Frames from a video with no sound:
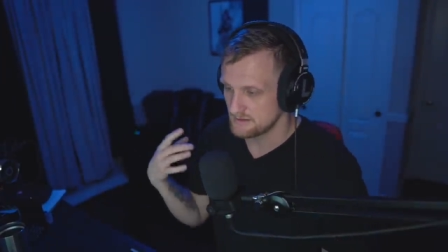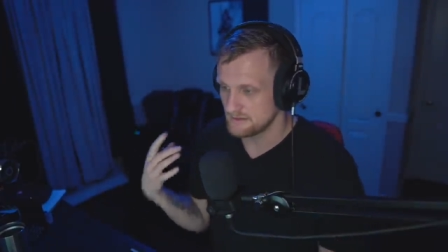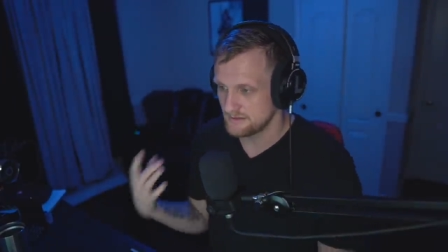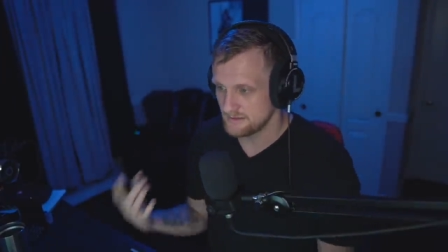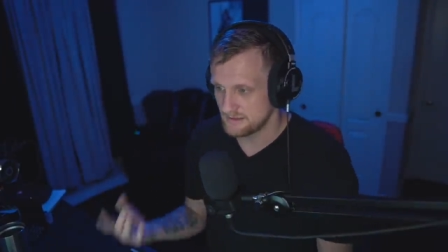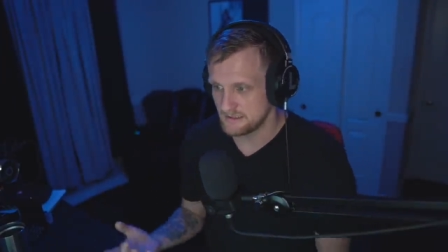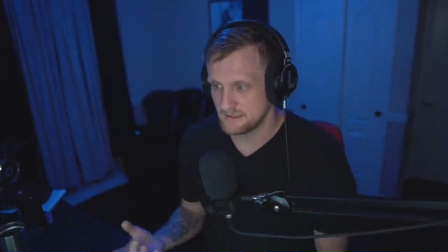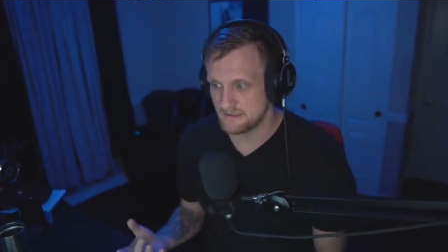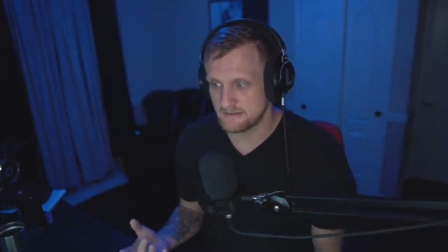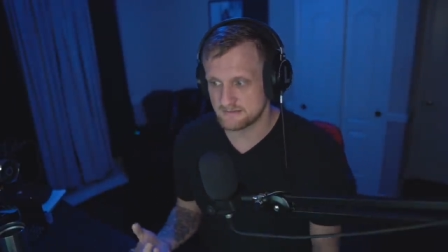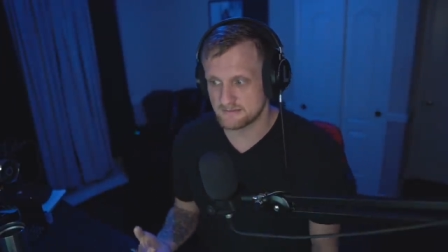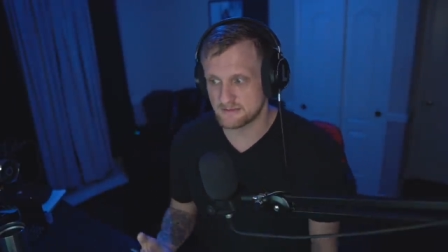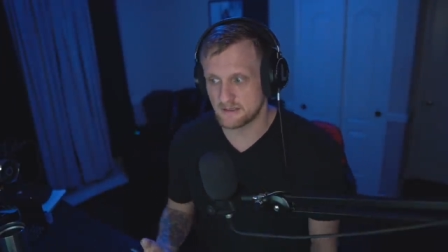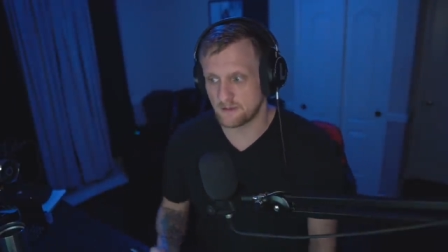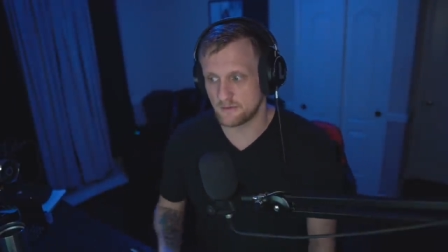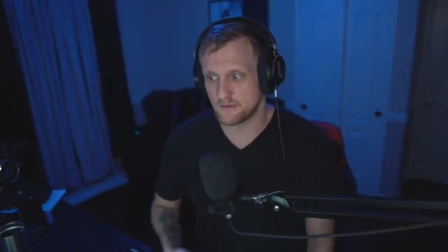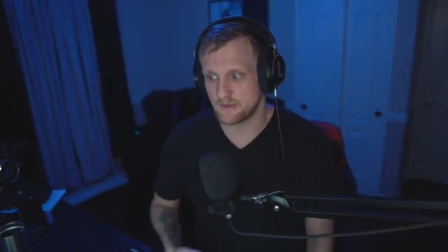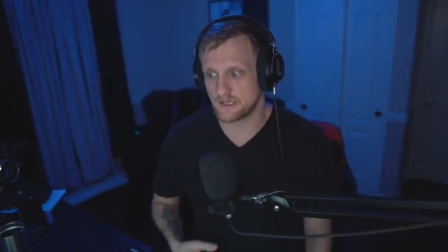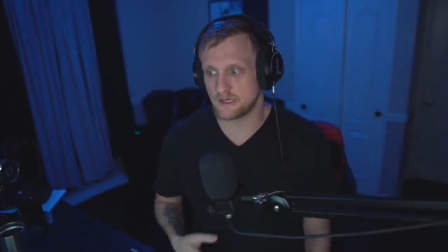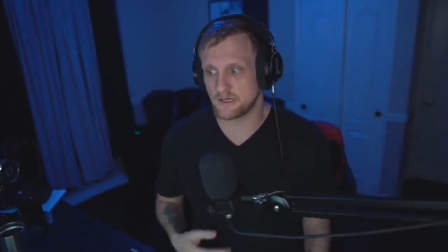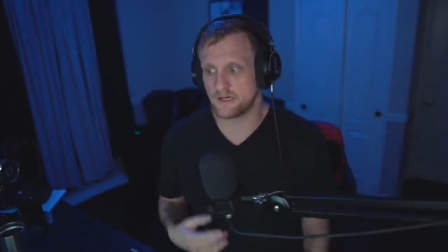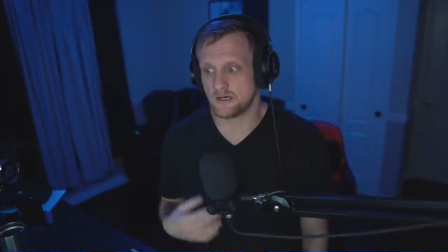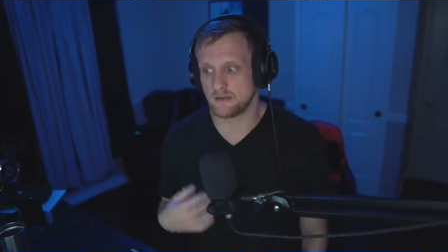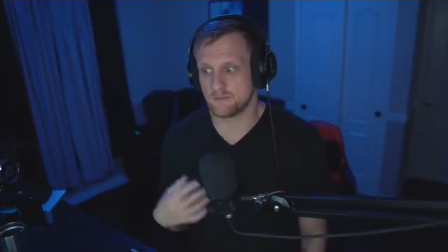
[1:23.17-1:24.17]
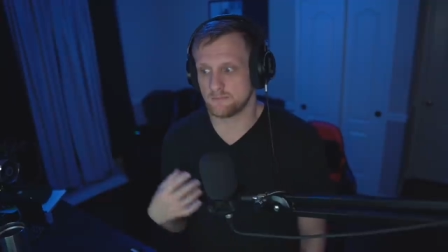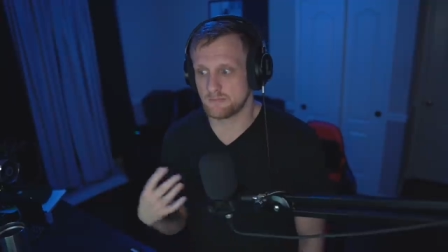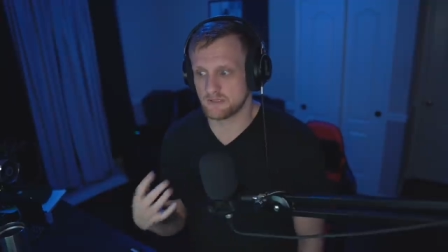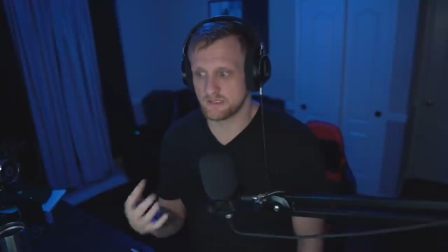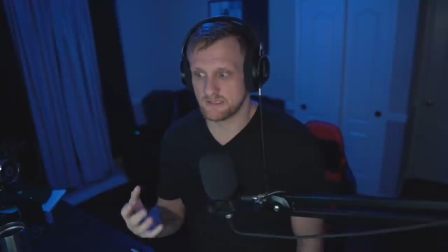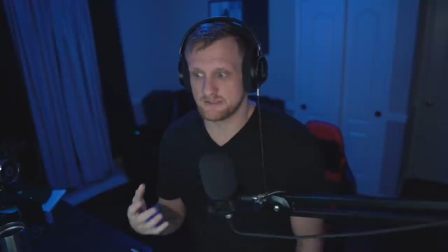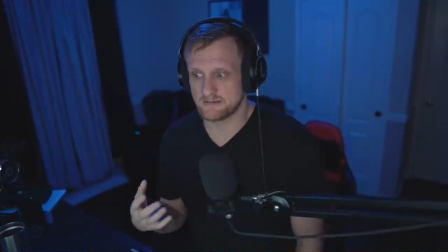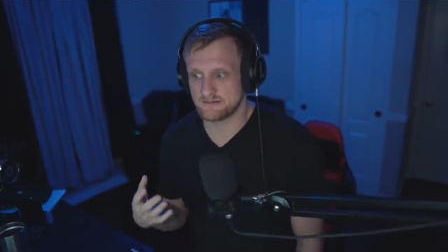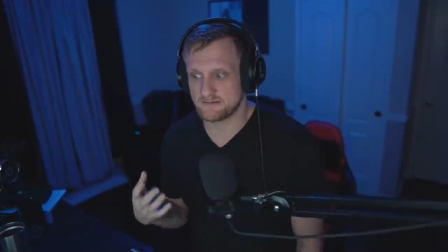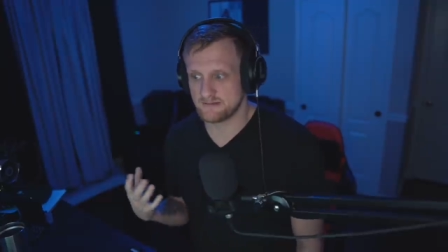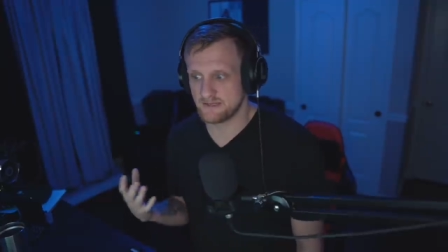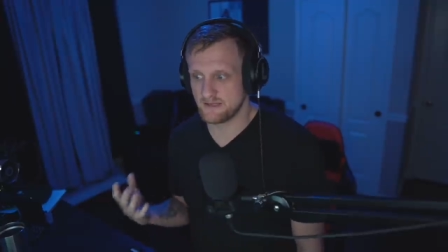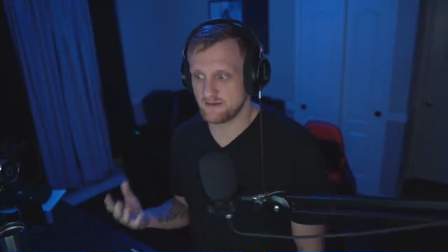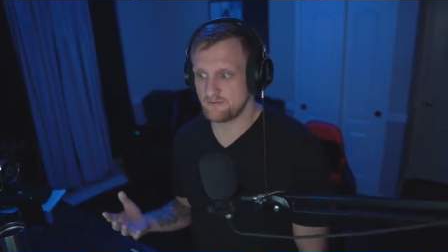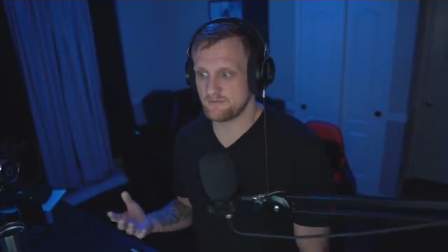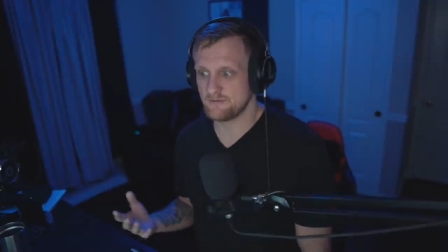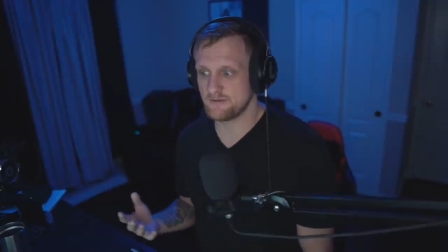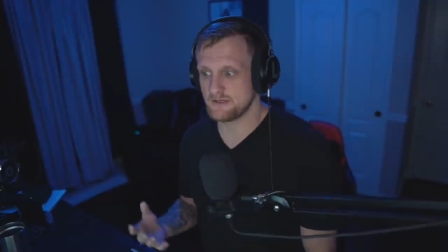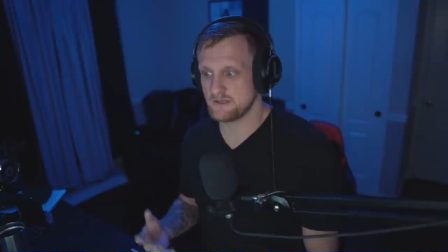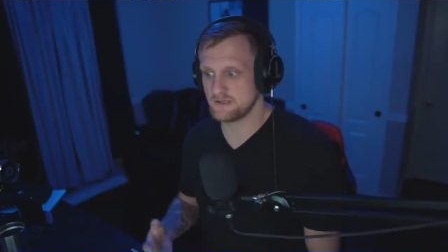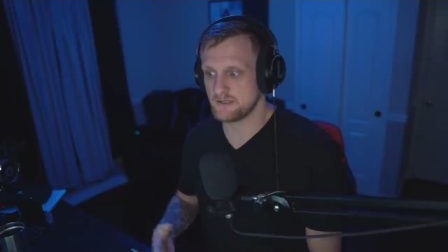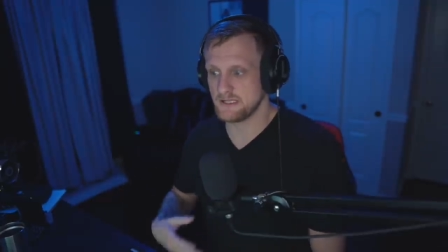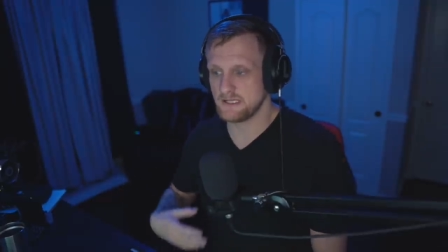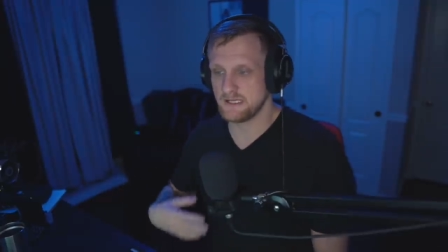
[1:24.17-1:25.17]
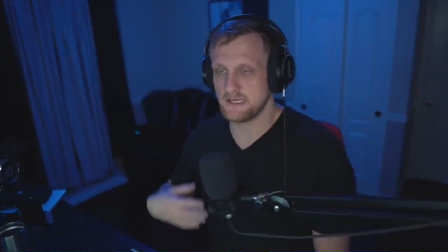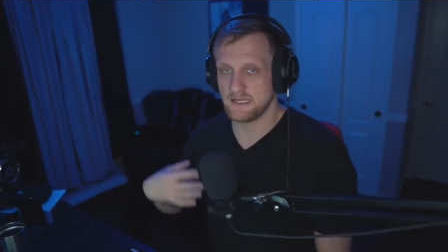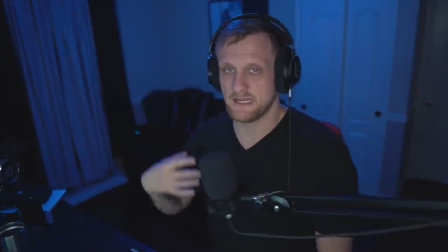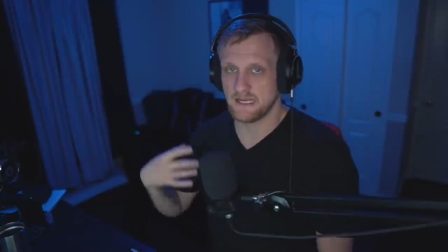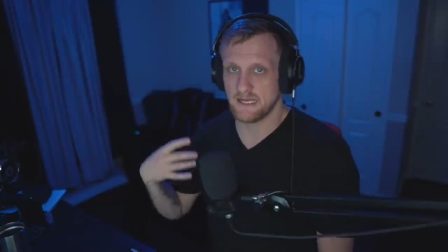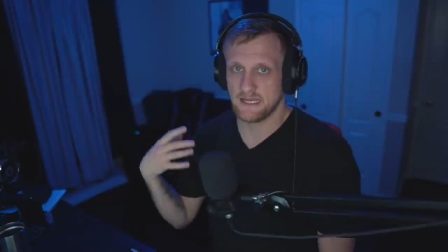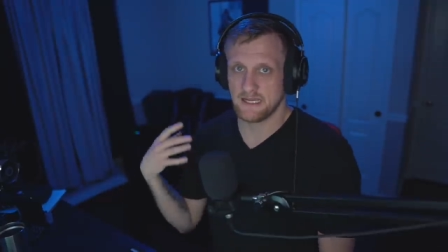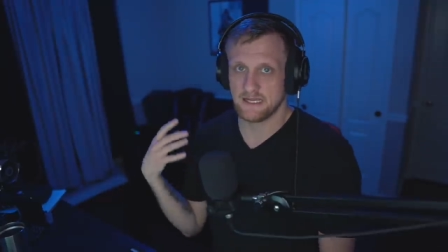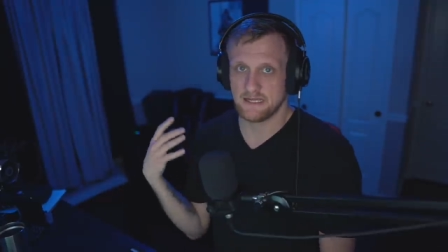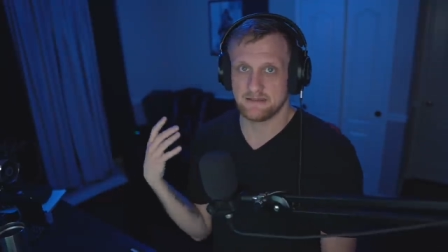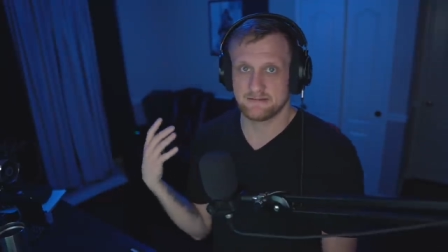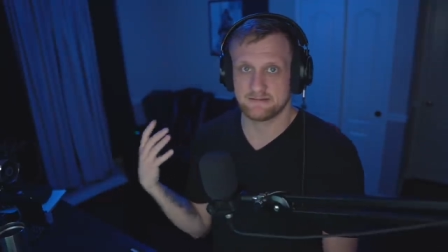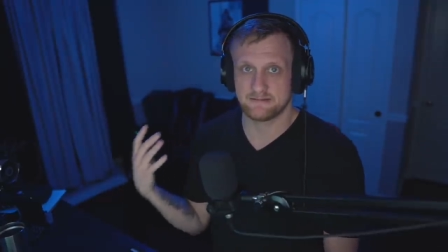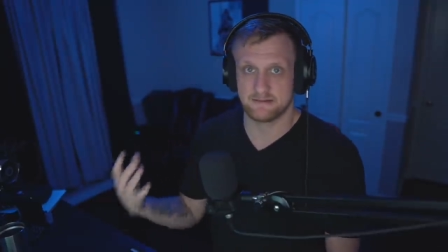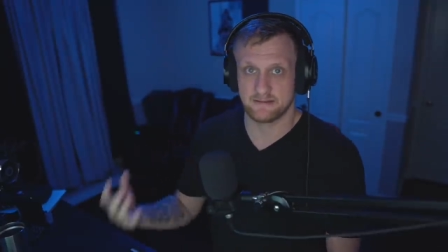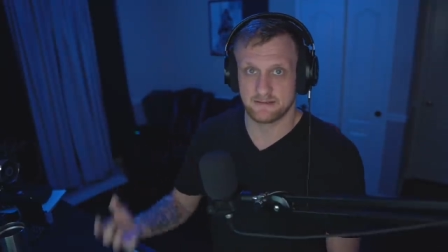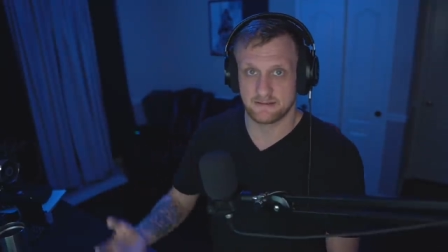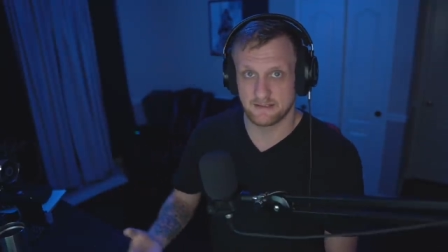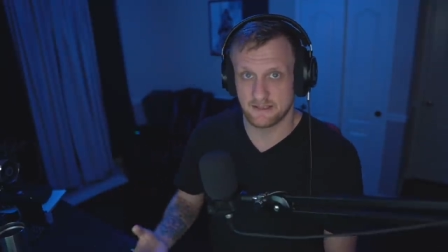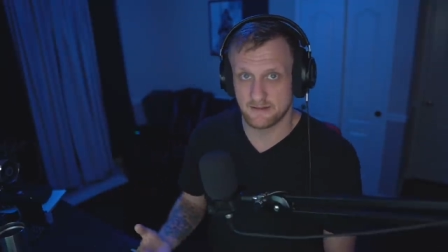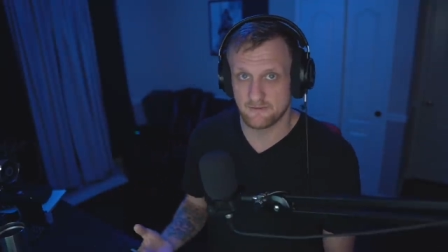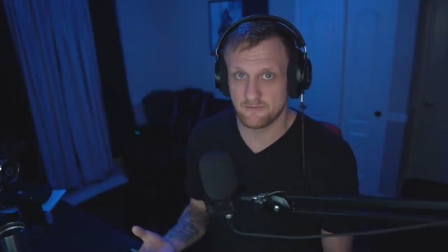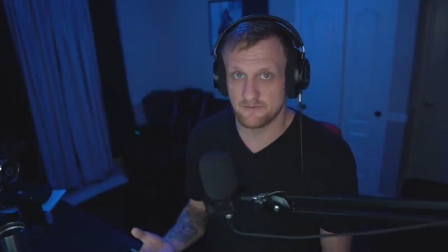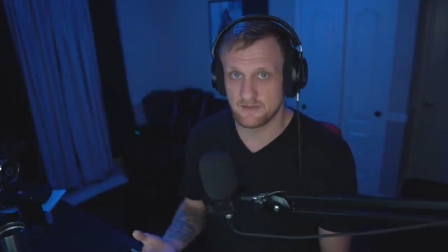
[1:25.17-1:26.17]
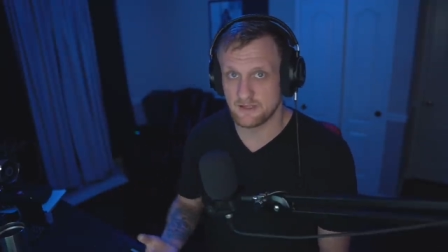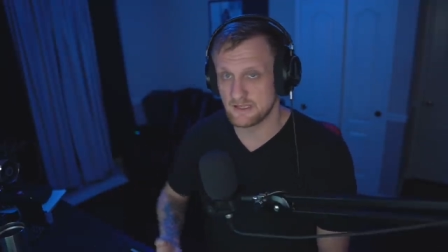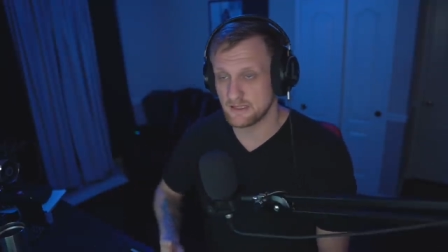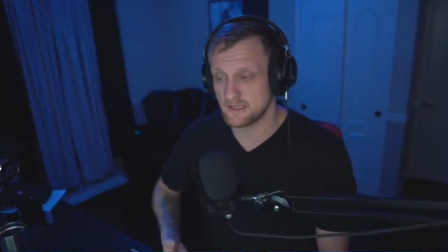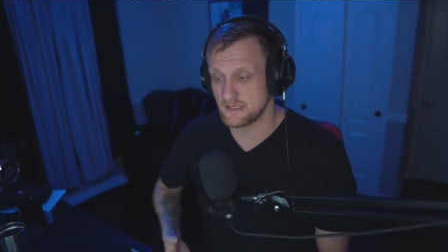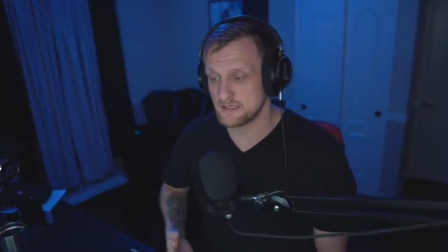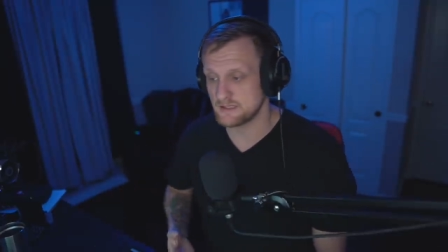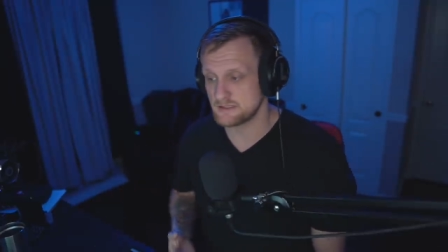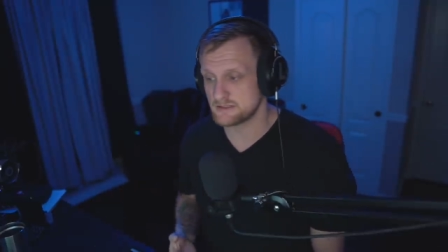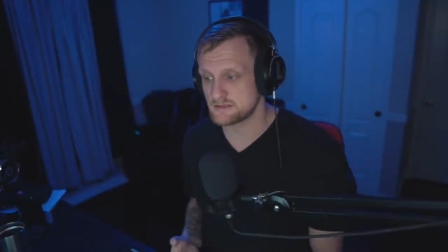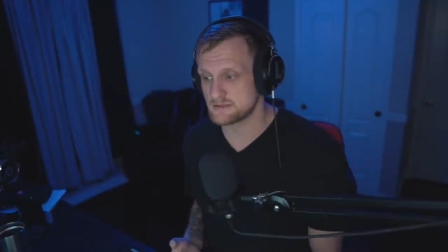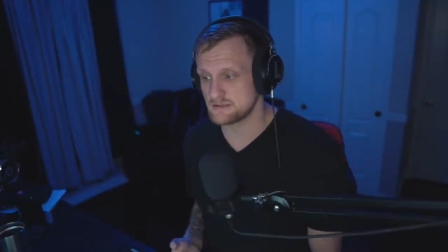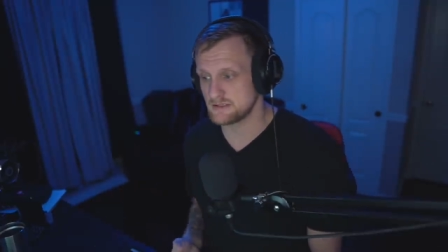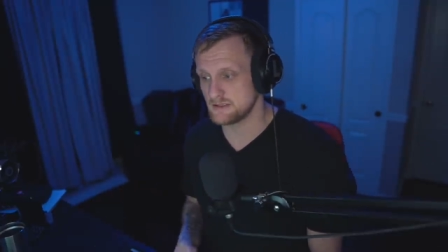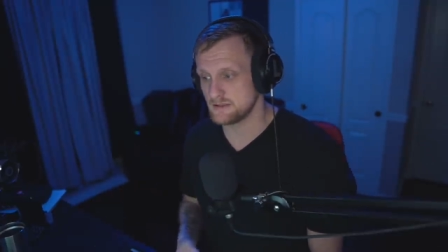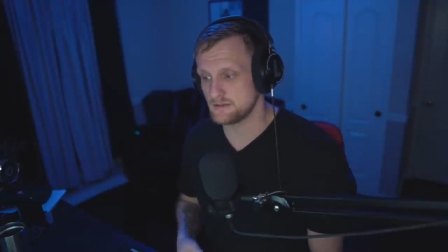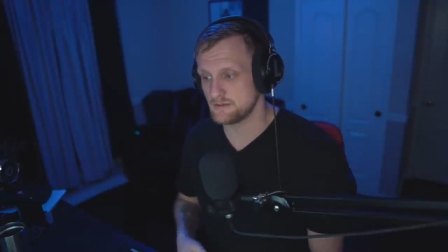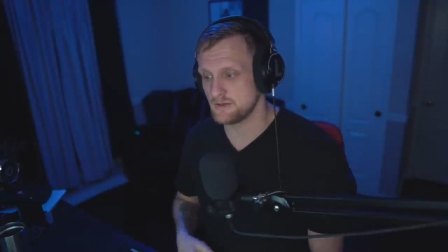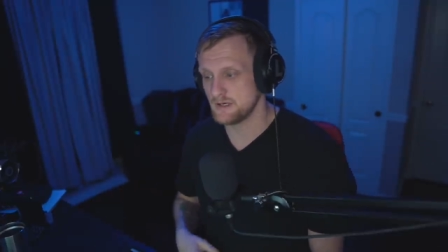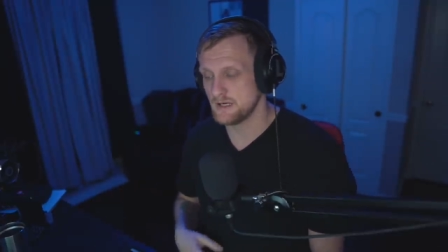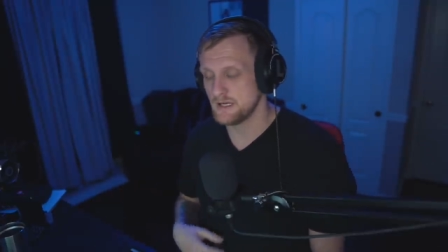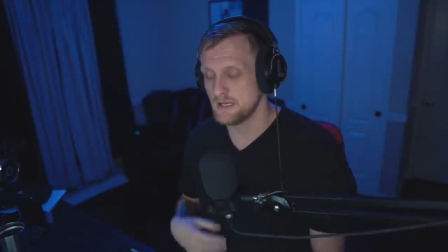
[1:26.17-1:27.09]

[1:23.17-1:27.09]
that is going on, but it's definitely a significant issue,